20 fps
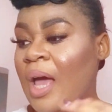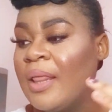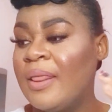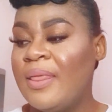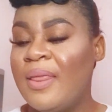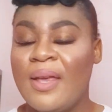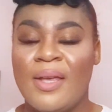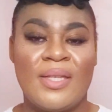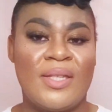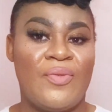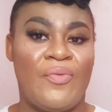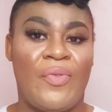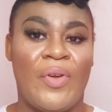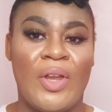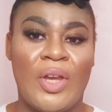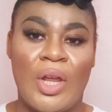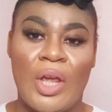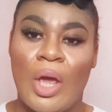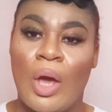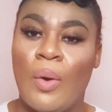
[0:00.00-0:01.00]
This
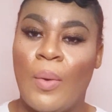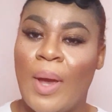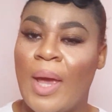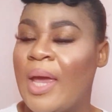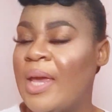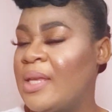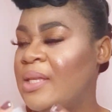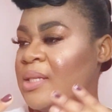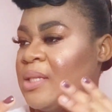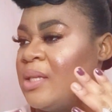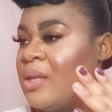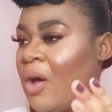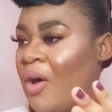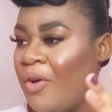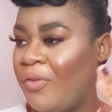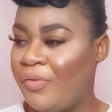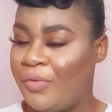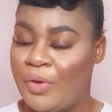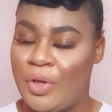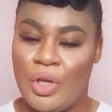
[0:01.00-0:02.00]
video is
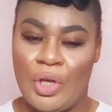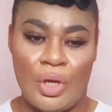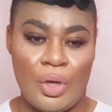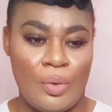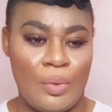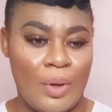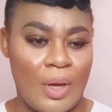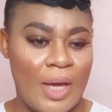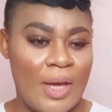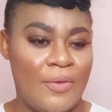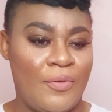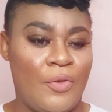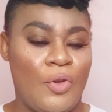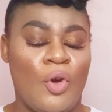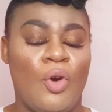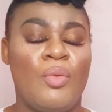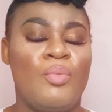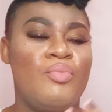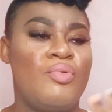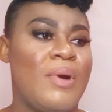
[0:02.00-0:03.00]
not for you. If
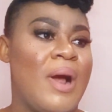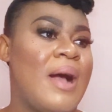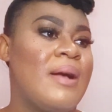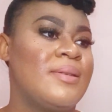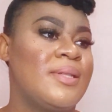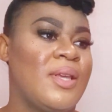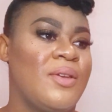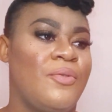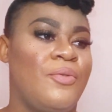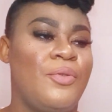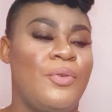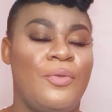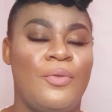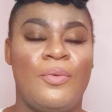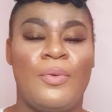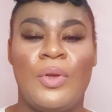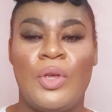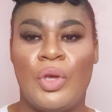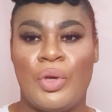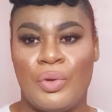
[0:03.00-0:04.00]
you're browsing
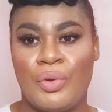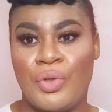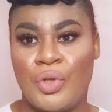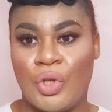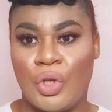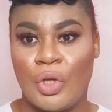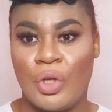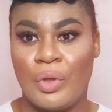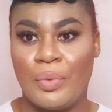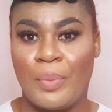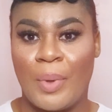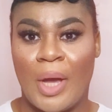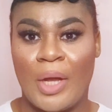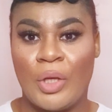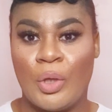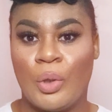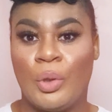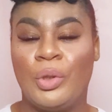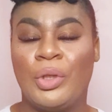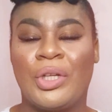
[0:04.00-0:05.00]
through YouTube
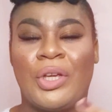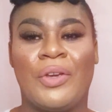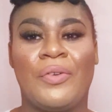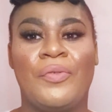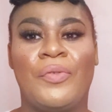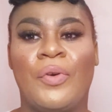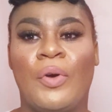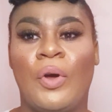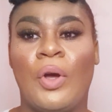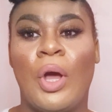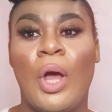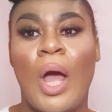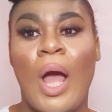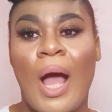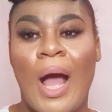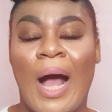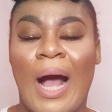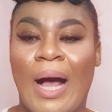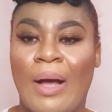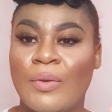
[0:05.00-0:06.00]
and you're looking for
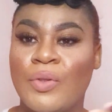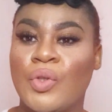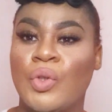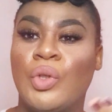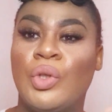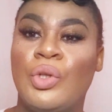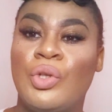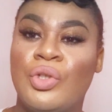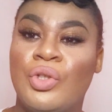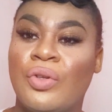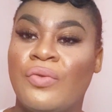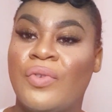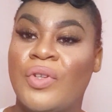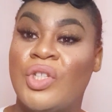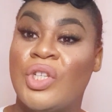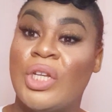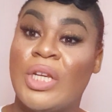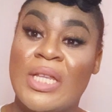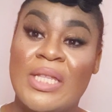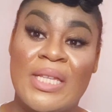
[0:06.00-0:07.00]
how to lose your
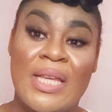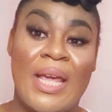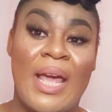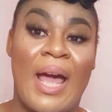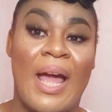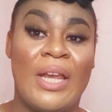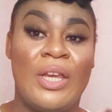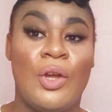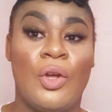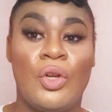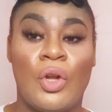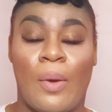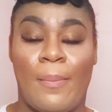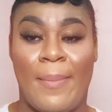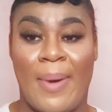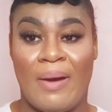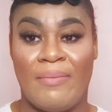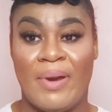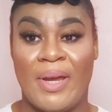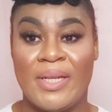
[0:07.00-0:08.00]
virginity and you're not
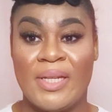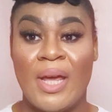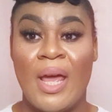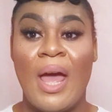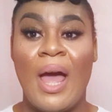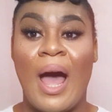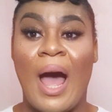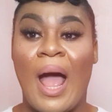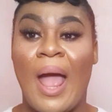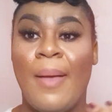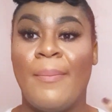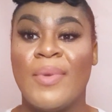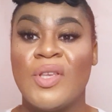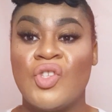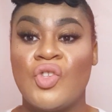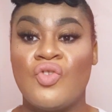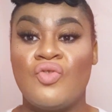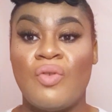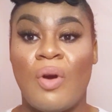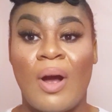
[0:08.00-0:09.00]
married, I am a
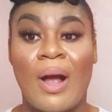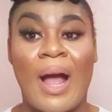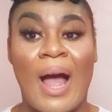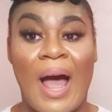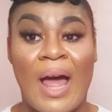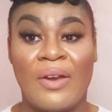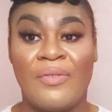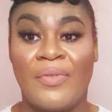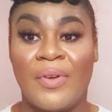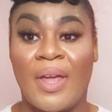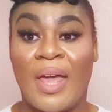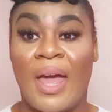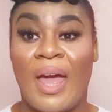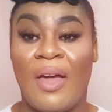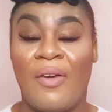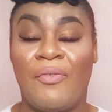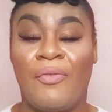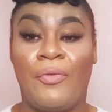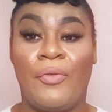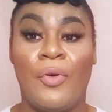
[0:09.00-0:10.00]
strong
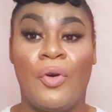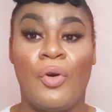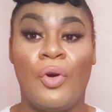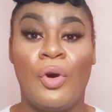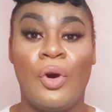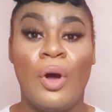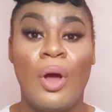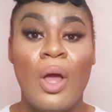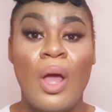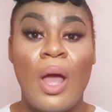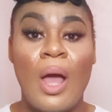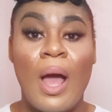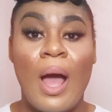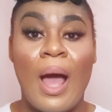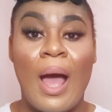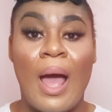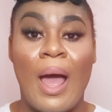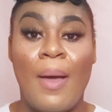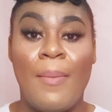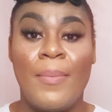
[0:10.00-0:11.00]
advocate for,
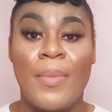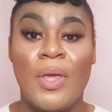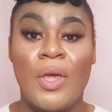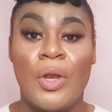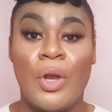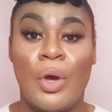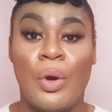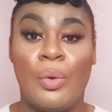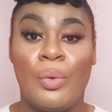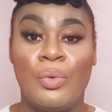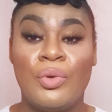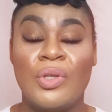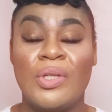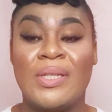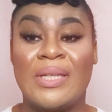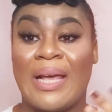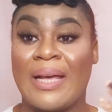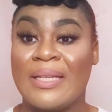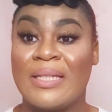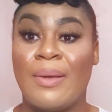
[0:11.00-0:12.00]

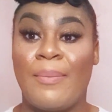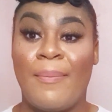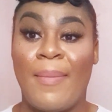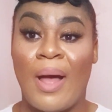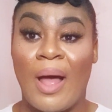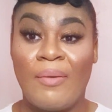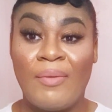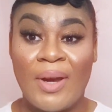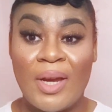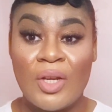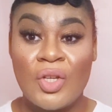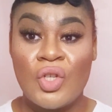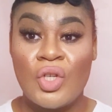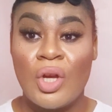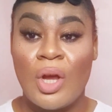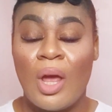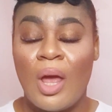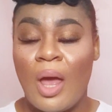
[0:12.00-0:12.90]
sex in marriage.